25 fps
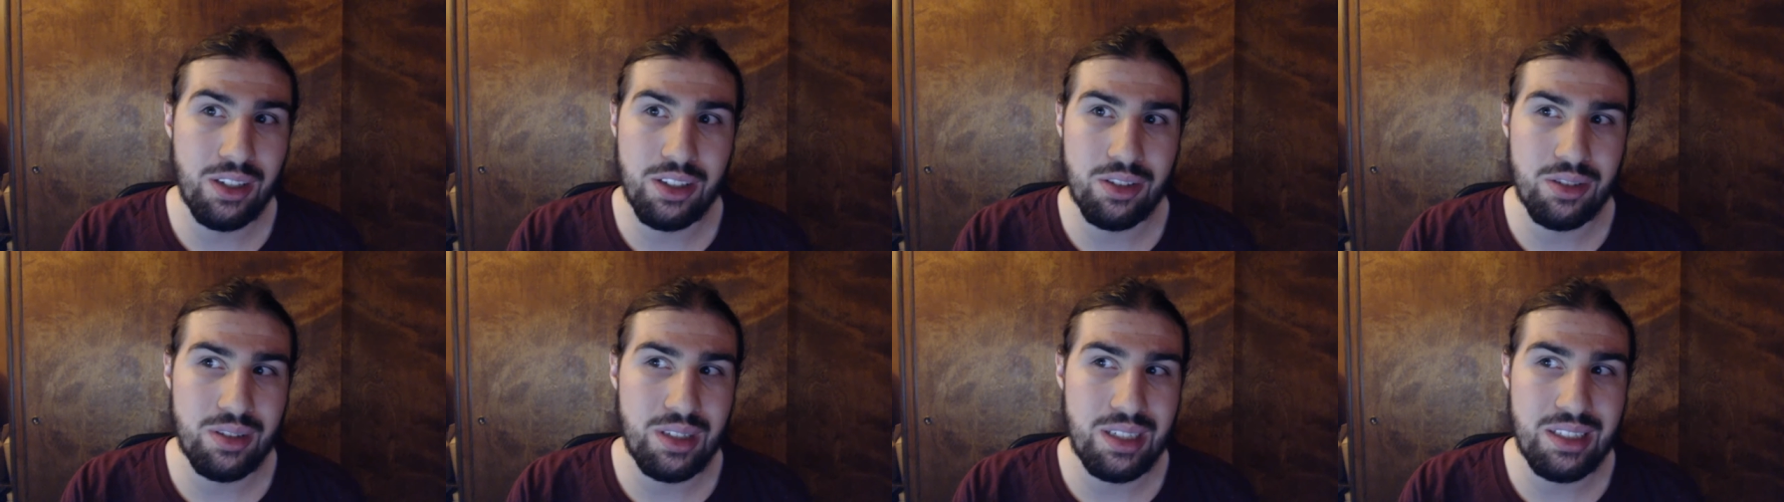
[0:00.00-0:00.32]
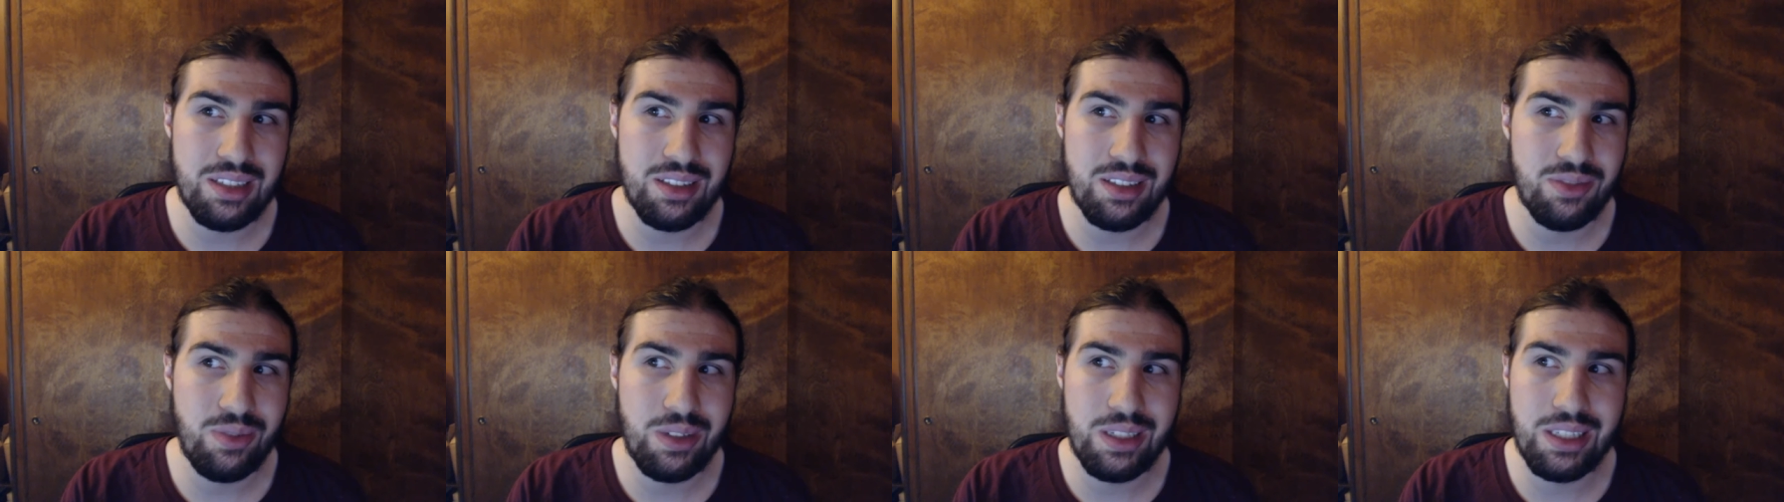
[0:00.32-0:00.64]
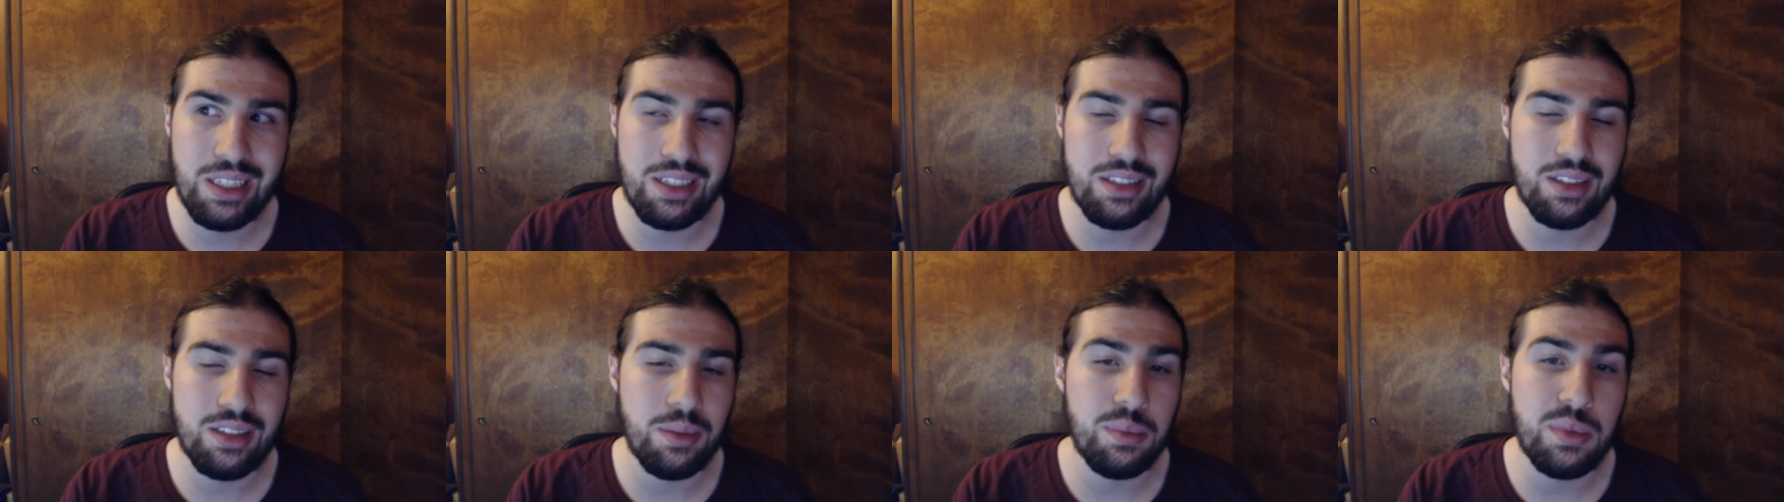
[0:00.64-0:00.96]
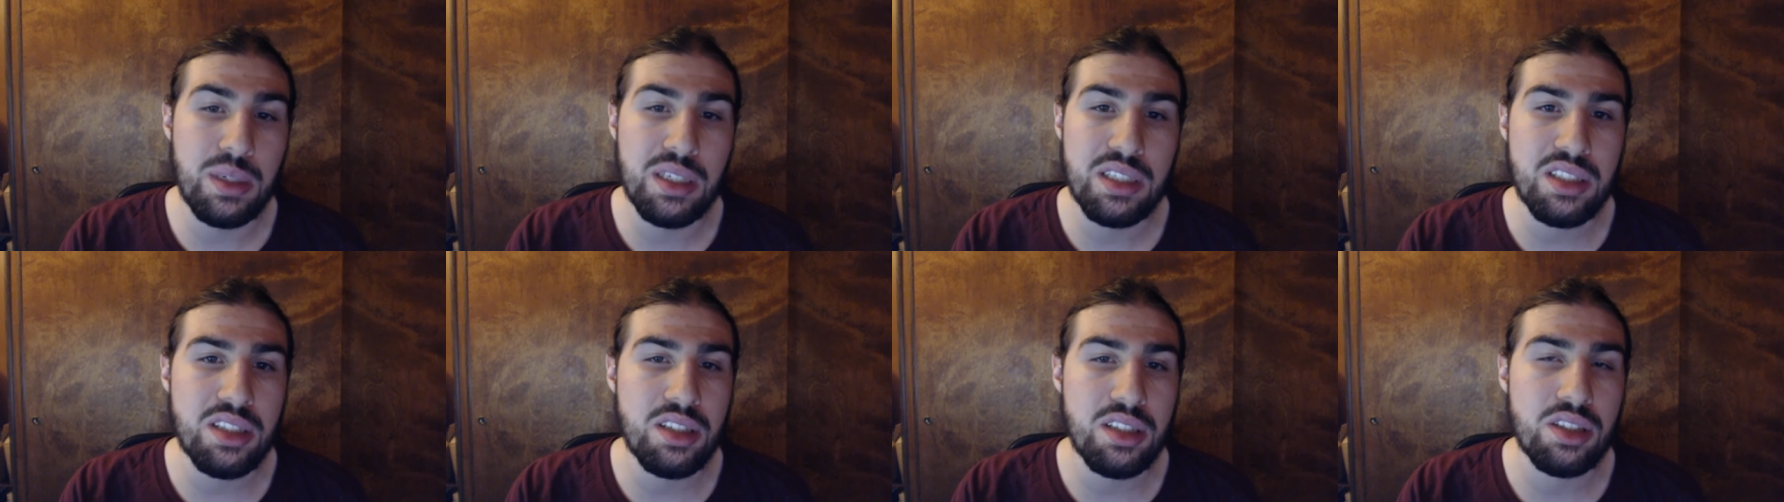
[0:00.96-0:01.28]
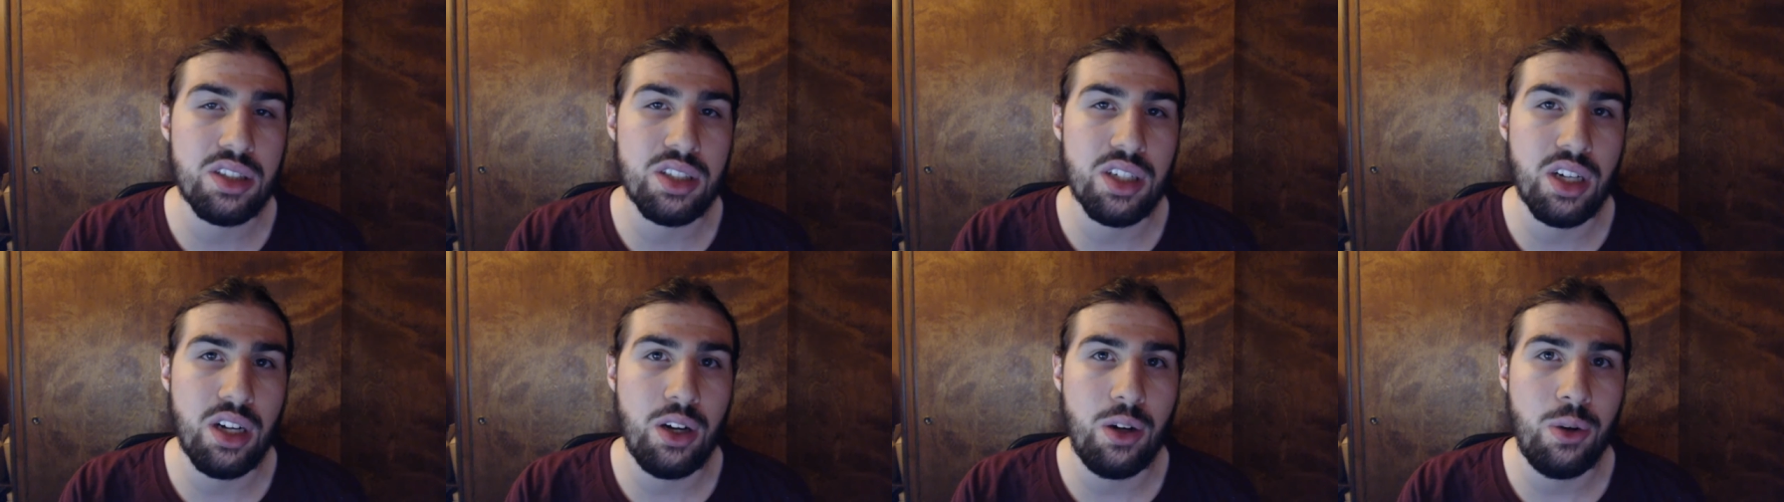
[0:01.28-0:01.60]
There just really isn't much to
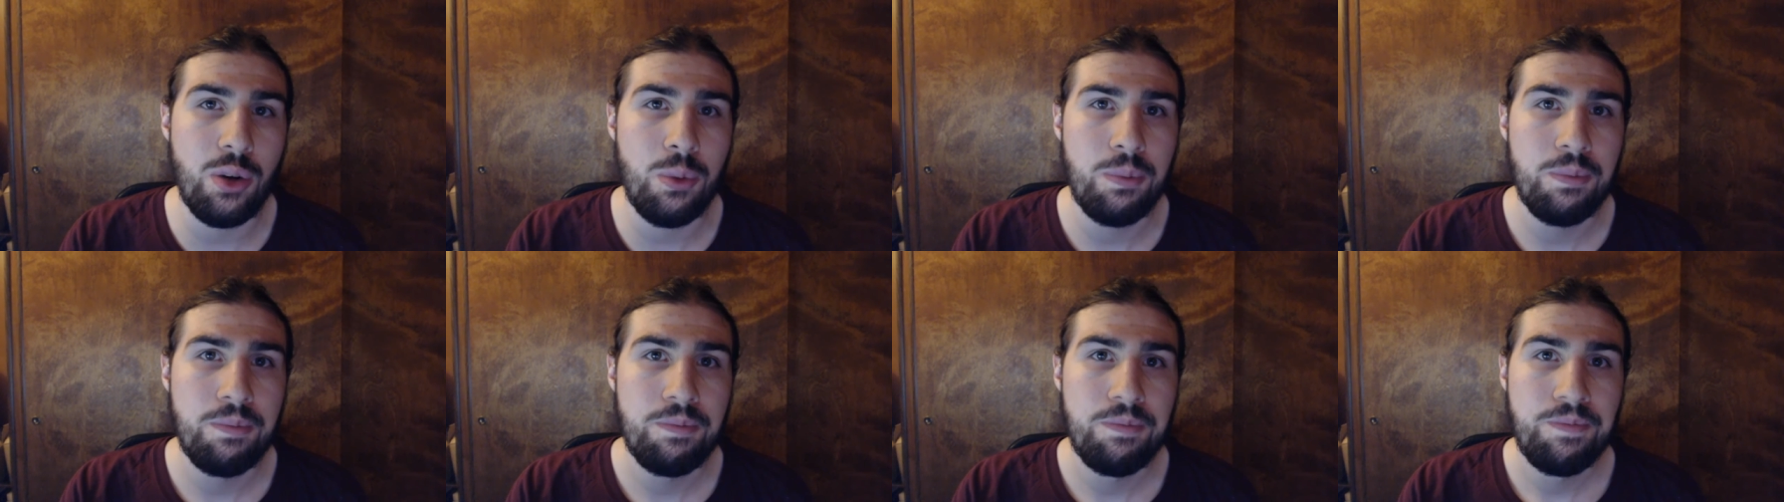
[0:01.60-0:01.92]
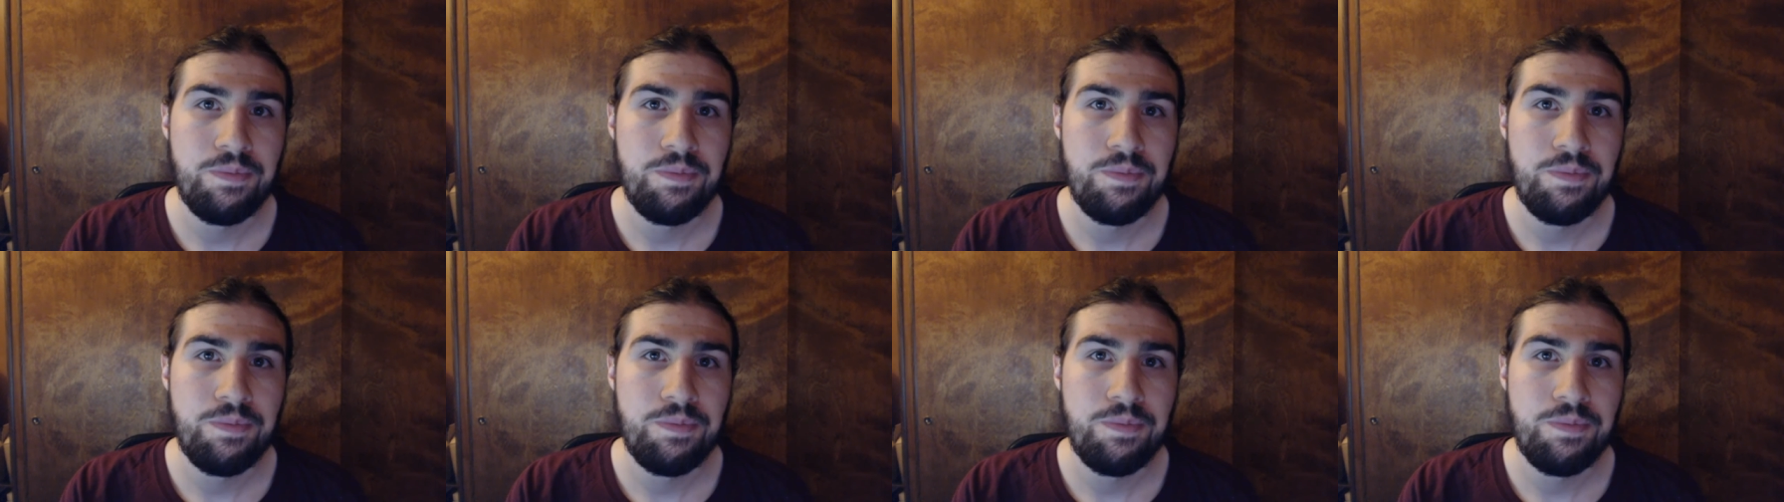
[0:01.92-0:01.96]
show.